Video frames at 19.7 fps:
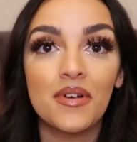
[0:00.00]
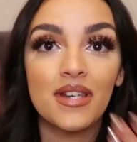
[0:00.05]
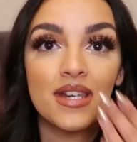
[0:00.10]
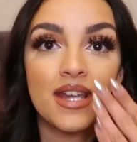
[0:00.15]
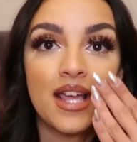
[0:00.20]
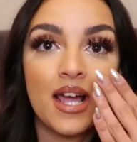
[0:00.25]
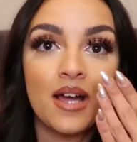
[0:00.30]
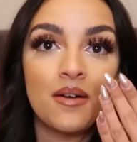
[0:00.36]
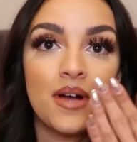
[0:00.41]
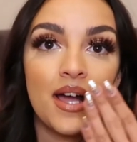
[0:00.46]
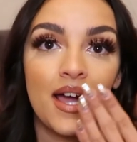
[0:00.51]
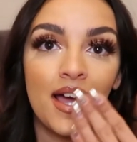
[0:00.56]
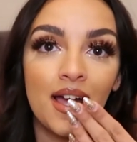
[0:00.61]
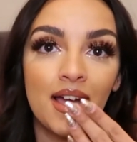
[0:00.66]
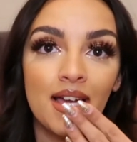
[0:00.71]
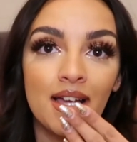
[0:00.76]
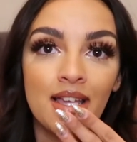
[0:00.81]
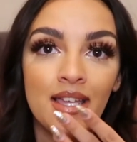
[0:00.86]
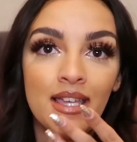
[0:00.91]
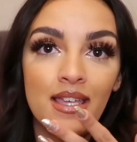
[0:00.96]
Now
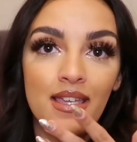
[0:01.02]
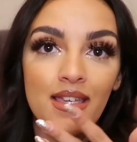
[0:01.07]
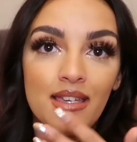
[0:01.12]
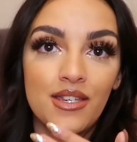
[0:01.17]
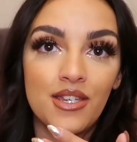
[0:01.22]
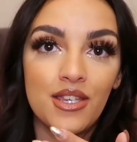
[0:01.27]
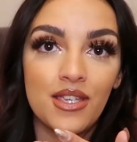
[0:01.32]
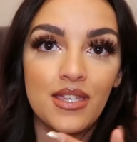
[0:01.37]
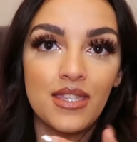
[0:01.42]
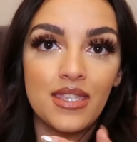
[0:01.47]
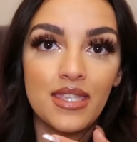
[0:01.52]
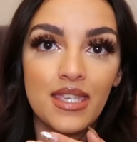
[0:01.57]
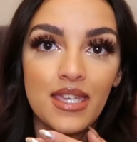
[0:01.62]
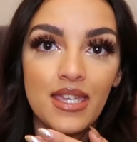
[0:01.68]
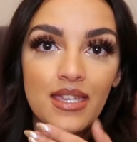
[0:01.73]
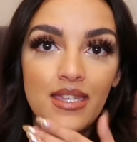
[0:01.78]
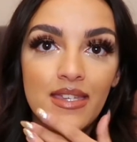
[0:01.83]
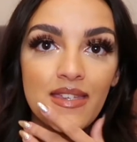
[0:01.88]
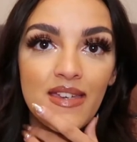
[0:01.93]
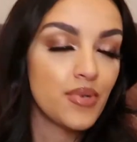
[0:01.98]
I, as you can
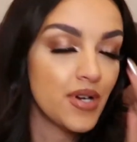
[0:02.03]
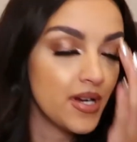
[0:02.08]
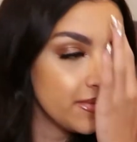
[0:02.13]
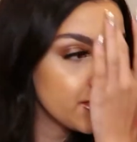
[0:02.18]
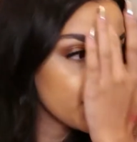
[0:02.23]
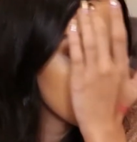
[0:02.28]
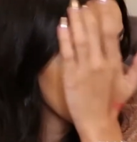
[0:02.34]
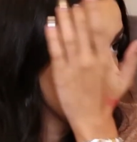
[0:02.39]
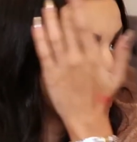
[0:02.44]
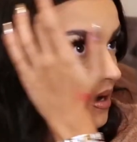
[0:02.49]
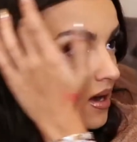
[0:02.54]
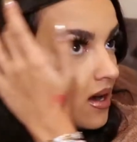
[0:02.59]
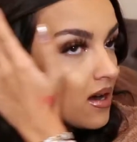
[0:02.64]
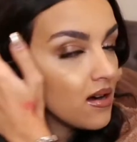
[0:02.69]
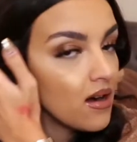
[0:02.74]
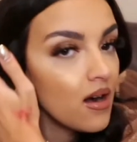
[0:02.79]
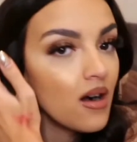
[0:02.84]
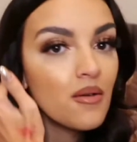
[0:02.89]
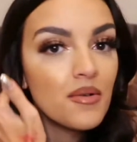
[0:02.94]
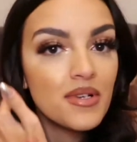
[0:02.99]
see, pretty much
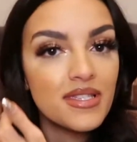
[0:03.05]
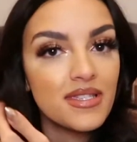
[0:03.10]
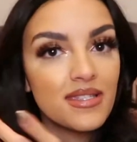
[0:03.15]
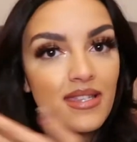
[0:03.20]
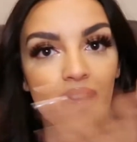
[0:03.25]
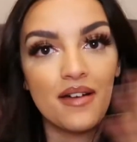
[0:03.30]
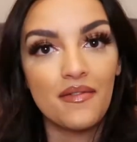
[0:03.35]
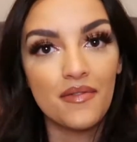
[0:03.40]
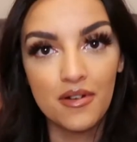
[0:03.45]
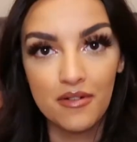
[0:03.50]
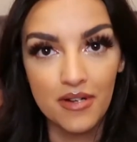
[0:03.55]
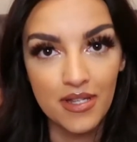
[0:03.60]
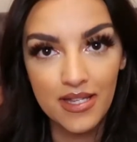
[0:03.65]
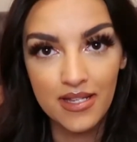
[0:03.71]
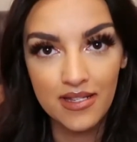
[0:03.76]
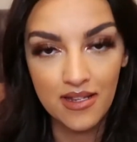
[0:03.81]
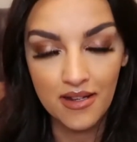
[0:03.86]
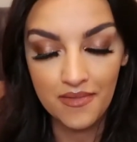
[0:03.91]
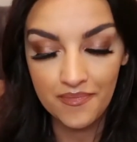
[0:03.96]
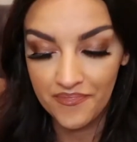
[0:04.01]
always have
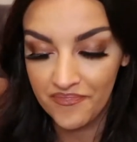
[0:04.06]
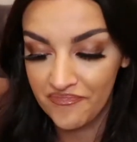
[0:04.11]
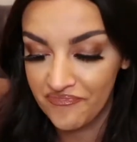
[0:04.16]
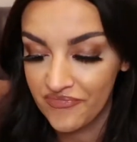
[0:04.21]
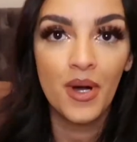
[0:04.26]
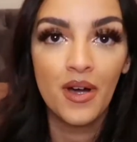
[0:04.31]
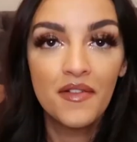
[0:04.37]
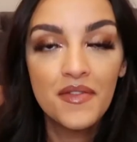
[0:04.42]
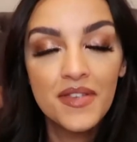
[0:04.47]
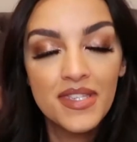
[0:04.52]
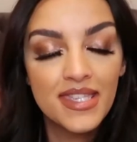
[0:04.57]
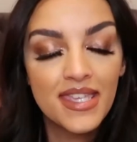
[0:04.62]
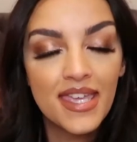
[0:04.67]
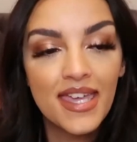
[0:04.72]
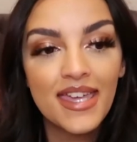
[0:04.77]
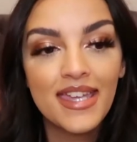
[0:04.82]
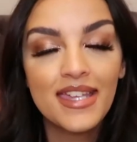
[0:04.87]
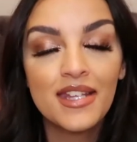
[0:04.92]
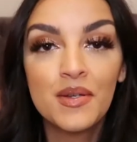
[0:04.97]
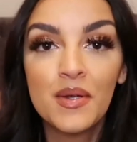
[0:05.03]
acrylics on, but
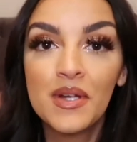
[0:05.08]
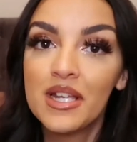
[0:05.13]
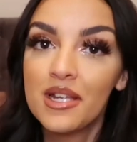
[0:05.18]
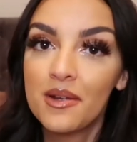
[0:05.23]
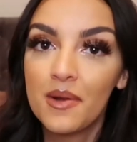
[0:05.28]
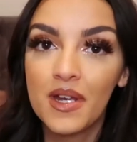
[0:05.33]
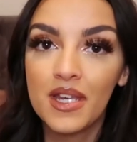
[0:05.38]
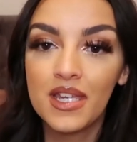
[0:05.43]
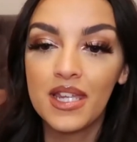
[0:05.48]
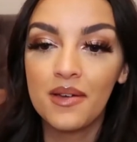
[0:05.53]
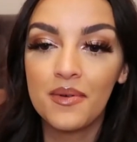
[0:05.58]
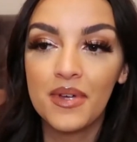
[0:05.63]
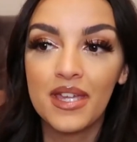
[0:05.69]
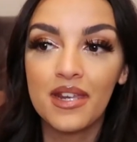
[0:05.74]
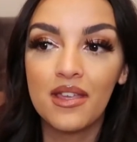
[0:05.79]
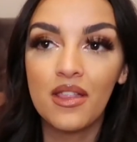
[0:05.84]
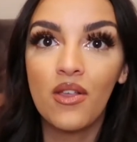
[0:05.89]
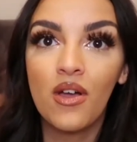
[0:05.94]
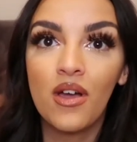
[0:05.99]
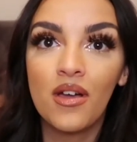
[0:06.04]
obviously in 2020 we had
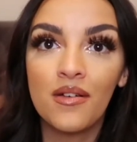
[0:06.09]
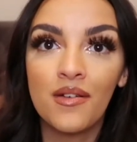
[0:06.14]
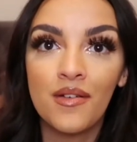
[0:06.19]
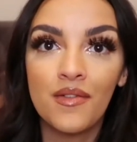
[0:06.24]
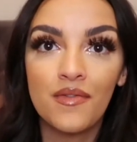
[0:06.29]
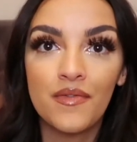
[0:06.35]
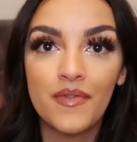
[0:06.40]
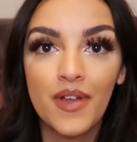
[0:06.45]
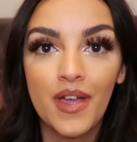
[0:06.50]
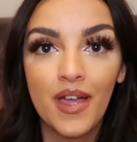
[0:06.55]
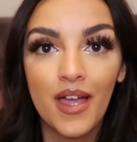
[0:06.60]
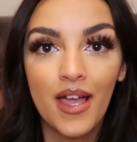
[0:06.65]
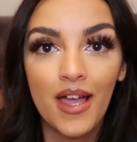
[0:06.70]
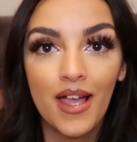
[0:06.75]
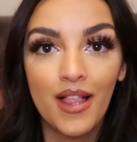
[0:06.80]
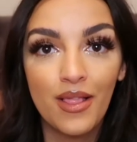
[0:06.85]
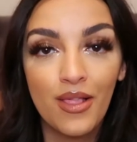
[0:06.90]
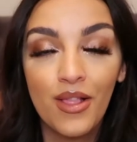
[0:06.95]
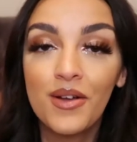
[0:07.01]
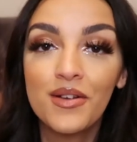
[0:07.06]
a lot of
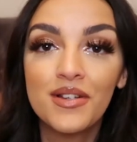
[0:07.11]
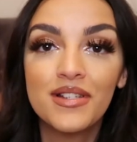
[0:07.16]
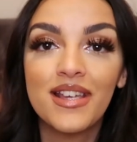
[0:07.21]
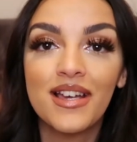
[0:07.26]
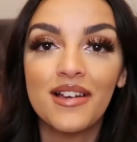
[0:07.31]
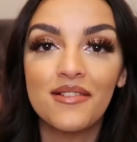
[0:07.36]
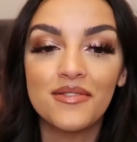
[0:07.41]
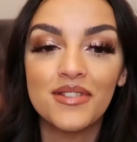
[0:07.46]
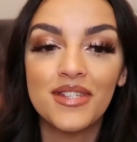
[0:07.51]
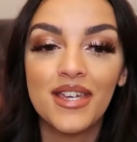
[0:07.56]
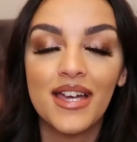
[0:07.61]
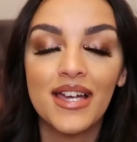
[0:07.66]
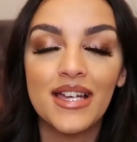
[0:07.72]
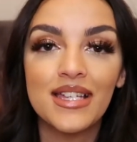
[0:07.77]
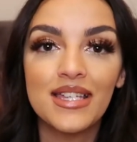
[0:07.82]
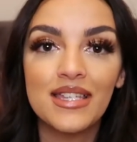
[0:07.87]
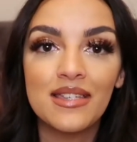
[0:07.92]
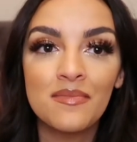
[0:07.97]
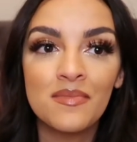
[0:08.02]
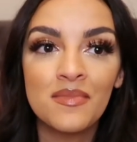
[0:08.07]
lockdown
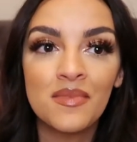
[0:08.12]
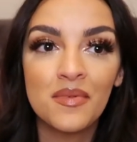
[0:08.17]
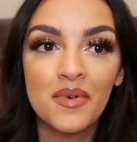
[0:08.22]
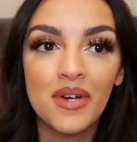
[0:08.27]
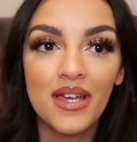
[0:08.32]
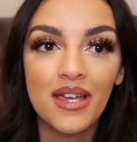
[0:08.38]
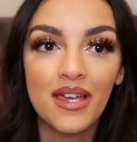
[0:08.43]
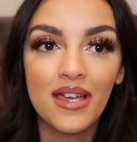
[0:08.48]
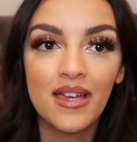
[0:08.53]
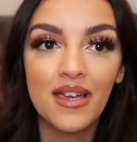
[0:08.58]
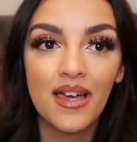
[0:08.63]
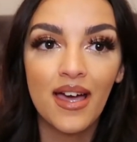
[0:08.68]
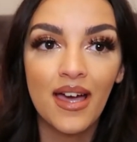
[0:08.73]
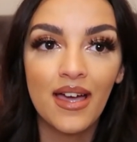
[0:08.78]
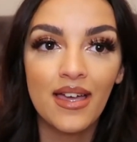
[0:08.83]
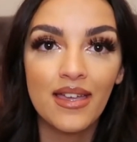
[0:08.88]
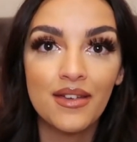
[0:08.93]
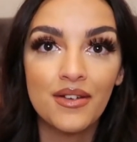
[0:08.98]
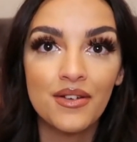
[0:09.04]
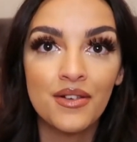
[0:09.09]
time where
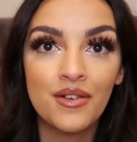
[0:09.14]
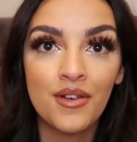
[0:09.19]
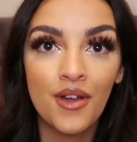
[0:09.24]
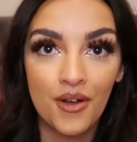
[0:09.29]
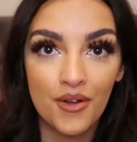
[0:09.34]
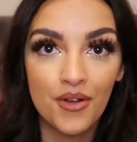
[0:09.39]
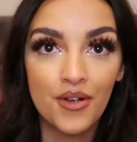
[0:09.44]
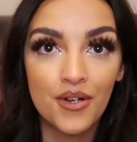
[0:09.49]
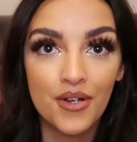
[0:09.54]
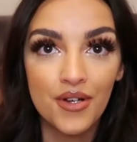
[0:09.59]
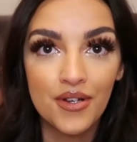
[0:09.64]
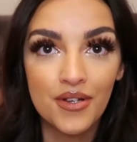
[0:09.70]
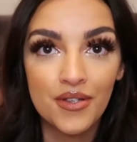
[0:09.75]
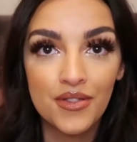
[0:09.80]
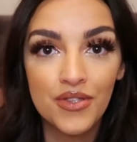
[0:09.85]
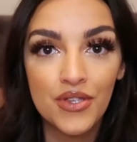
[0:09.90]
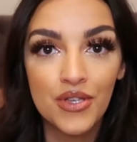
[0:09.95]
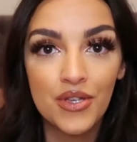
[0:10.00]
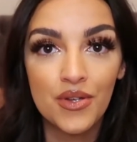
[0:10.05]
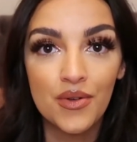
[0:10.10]
I could not go
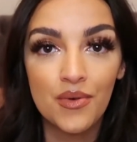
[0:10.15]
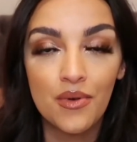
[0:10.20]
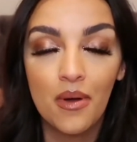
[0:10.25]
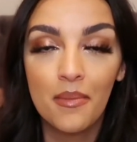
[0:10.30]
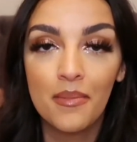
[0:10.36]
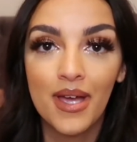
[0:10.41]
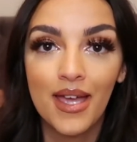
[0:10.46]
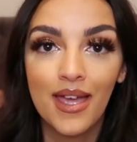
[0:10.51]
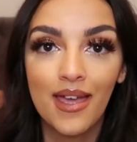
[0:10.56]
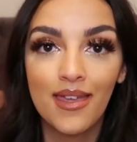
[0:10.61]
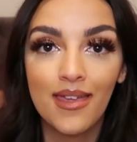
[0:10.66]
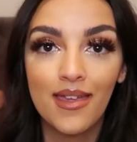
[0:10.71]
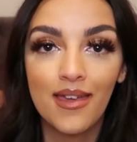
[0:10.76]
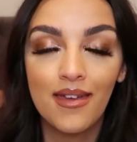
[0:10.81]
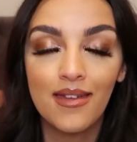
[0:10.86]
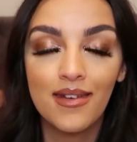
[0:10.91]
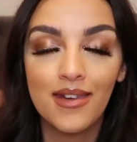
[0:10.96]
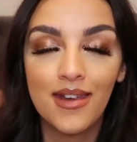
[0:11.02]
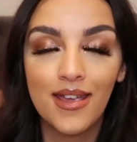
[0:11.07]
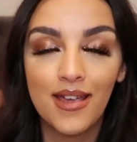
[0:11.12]
to my
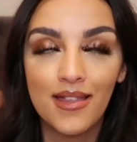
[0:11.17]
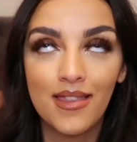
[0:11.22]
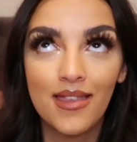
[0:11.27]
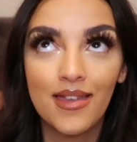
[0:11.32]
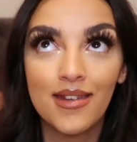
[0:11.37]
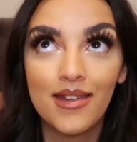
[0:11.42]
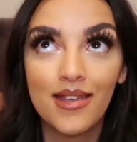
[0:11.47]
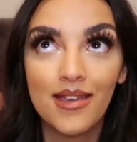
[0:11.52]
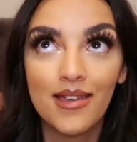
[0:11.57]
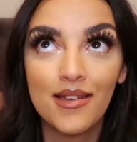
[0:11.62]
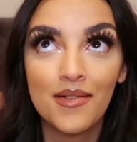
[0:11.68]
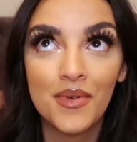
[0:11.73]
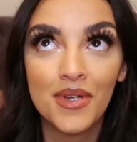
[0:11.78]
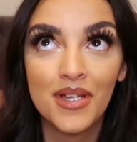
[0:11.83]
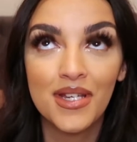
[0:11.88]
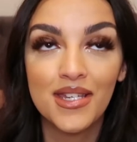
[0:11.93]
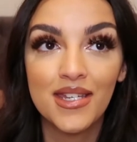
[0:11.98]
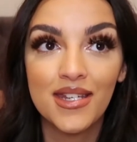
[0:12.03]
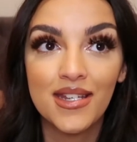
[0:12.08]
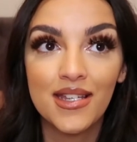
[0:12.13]
nail lady,
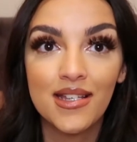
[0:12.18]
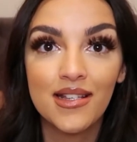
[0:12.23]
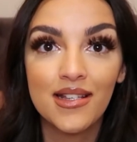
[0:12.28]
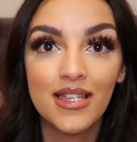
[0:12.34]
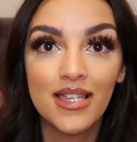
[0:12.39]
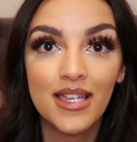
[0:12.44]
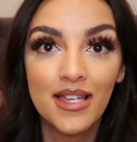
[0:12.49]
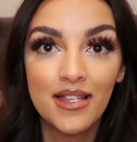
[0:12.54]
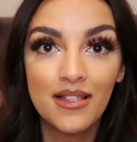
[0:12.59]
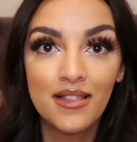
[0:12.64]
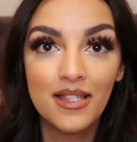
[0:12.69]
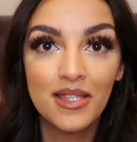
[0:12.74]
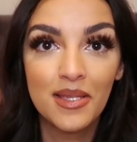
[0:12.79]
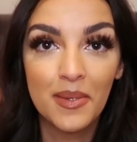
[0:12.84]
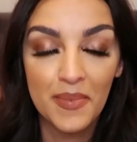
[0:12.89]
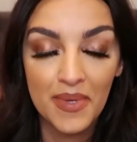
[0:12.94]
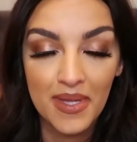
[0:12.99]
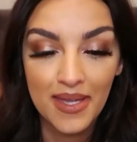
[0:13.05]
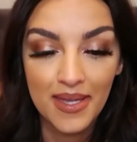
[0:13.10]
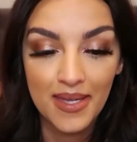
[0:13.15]
which killed
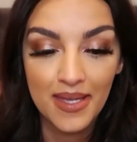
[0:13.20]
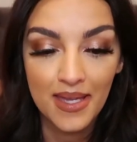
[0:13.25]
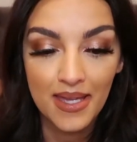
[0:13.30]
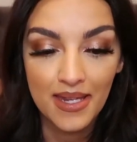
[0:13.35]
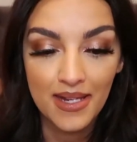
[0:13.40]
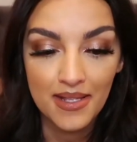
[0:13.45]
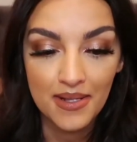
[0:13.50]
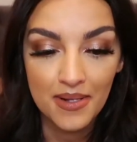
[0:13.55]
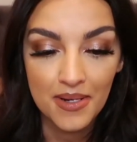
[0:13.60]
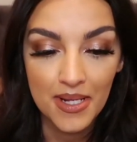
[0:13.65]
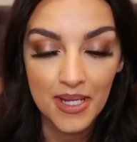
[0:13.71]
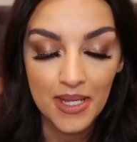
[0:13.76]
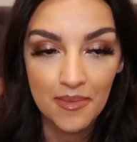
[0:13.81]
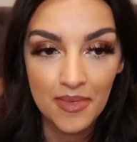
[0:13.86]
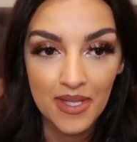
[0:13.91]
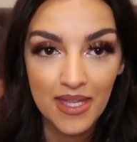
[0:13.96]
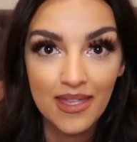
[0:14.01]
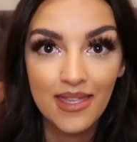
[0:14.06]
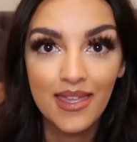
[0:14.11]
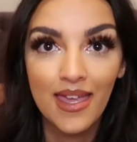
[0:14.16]
me, and it's gonna kill
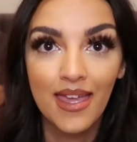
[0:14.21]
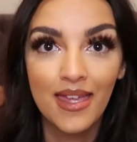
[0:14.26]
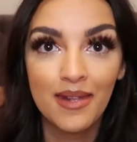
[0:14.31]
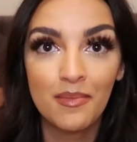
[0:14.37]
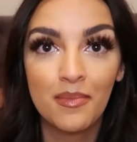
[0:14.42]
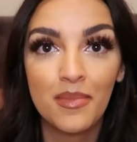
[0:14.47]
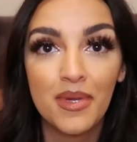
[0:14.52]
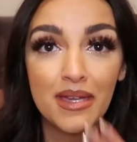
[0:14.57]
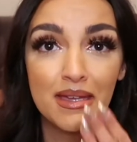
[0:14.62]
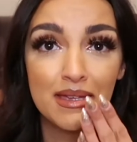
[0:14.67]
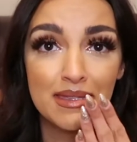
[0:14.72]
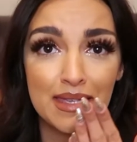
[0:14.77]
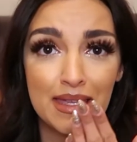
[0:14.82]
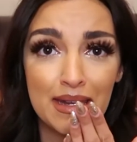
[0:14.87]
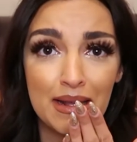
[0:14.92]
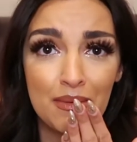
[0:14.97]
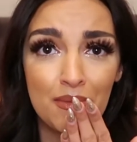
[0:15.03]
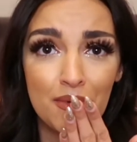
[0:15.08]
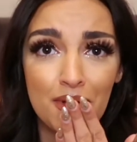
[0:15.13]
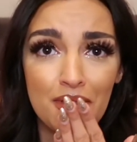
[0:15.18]
me again because I
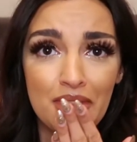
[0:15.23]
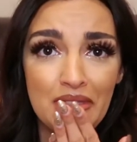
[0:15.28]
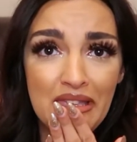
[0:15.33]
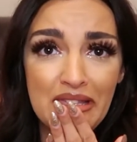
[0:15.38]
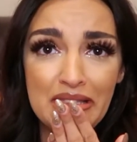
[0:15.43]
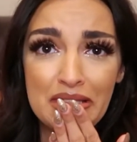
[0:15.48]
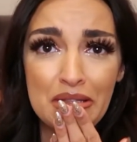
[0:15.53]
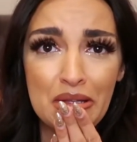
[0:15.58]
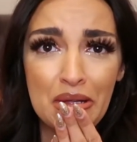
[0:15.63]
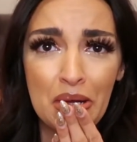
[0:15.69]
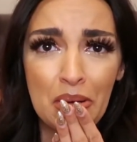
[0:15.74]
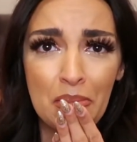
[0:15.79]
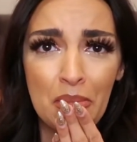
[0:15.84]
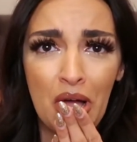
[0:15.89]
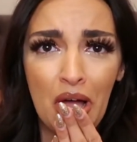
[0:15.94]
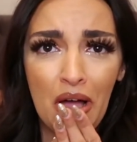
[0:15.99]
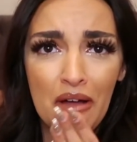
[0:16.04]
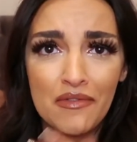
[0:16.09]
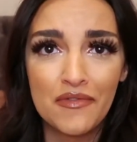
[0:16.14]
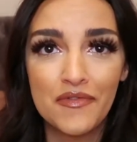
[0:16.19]
don't want these to come
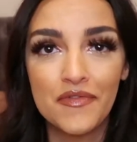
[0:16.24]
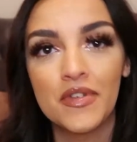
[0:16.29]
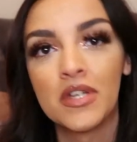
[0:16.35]
off.